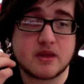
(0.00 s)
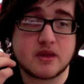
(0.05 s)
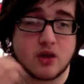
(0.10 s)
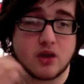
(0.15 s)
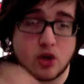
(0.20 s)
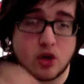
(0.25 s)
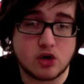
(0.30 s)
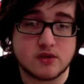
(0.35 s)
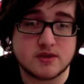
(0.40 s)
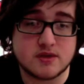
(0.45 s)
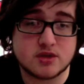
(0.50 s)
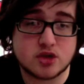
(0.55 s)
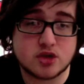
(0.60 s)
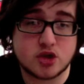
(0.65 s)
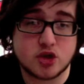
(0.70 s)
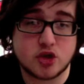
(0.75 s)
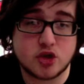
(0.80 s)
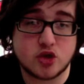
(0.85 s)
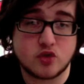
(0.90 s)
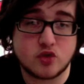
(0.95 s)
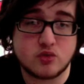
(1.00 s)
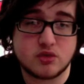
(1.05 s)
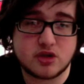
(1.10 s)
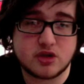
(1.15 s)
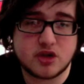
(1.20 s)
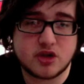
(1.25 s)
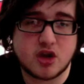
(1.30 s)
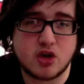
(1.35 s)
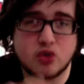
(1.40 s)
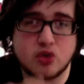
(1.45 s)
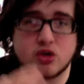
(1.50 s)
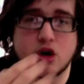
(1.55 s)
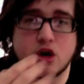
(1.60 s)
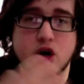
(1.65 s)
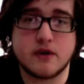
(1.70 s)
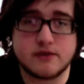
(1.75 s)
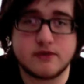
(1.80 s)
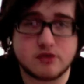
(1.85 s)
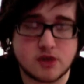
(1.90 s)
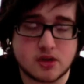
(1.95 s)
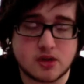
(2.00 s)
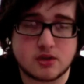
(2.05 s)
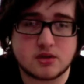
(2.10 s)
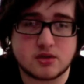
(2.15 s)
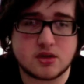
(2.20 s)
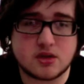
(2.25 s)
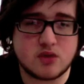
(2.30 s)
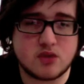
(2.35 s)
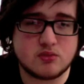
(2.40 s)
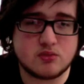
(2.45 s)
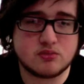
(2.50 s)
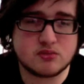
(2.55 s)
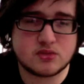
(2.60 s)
Laura to look over her and